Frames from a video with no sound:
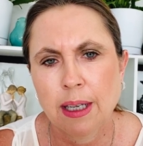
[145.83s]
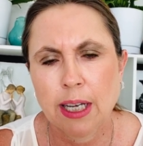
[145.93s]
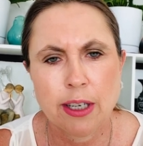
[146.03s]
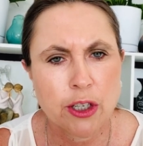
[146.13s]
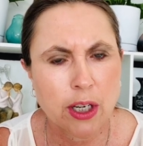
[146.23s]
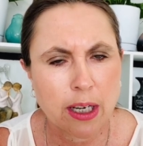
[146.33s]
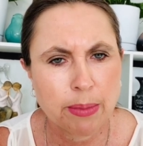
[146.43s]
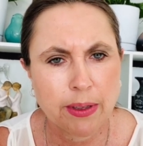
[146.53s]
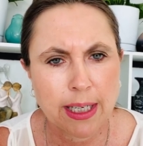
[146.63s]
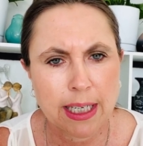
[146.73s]
At no time
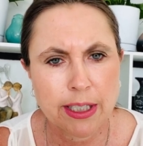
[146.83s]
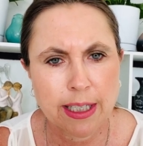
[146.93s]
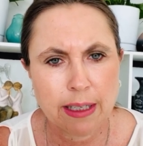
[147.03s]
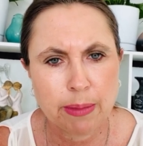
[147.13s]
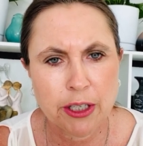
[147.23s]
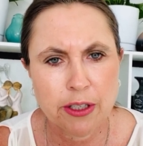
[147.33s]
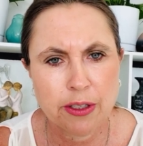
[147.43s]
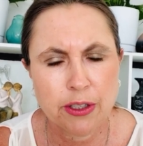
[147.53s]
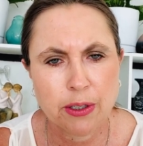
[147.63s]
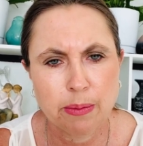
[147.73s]
did the RTA
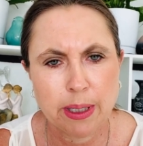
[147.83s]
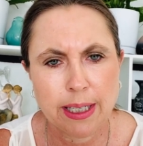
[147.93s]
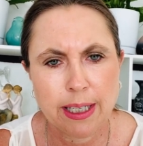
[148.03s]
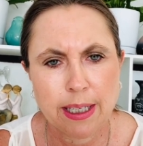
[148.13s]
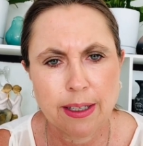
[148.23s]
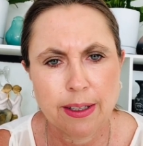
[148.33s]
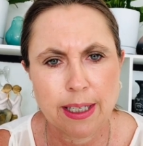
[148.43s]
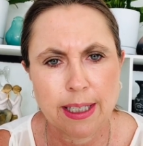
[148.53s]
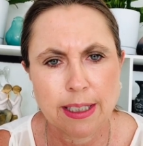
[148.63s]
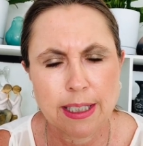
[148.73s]
mention to me
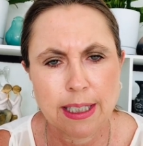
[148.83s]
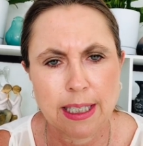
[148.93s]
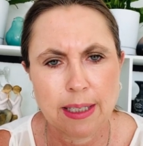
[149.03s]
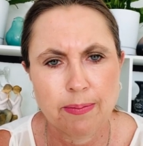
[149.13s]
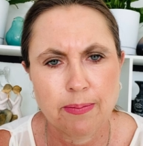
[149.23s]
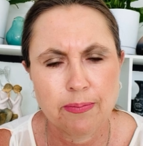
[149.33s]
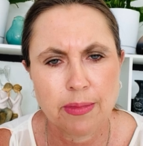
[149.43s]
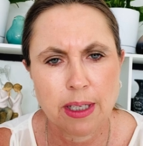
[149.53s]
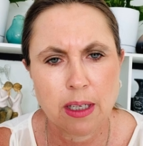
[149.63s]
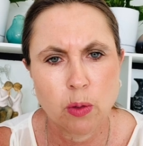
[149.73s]
that
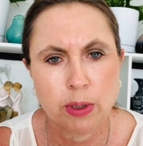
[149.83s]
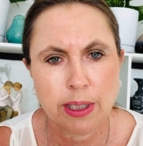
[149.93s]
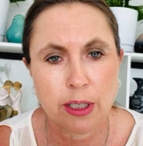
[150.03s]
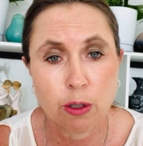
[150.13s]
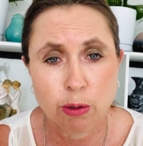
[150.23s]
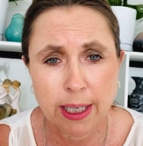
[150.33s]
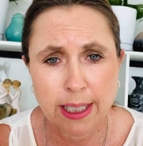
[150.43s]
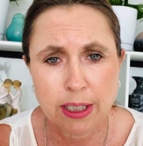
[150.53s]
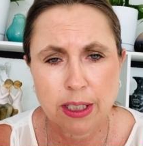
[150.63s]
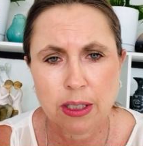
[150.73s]
I was
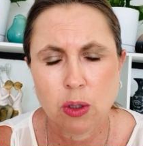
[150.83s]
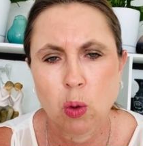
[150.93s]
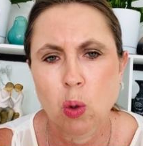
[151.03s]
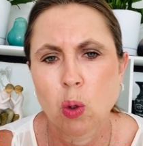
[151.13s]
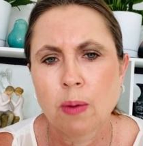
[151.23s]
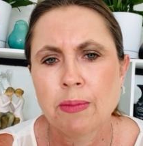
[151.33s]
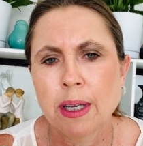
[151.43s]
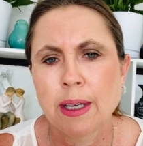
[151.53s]
incorrect or